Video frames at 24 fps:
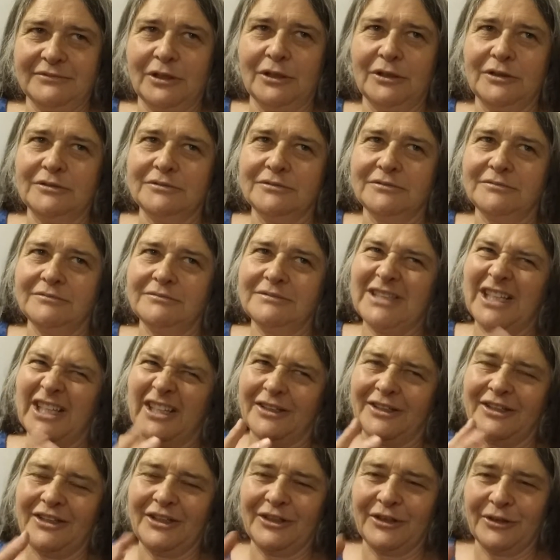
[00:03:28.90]
Well, oh,
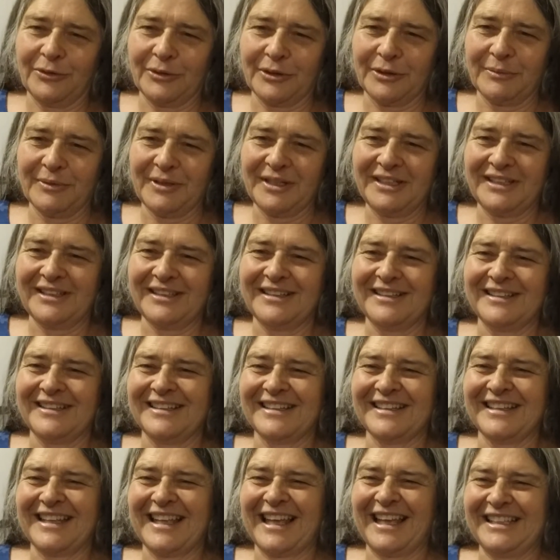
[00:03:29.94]
yeah, you know what I mean.
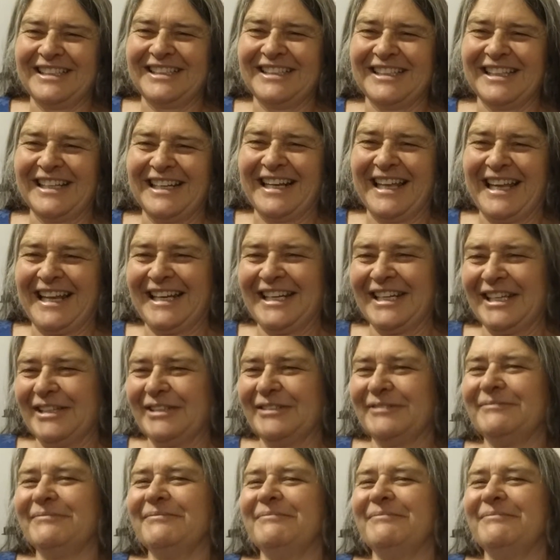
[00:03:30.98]
Catch you later.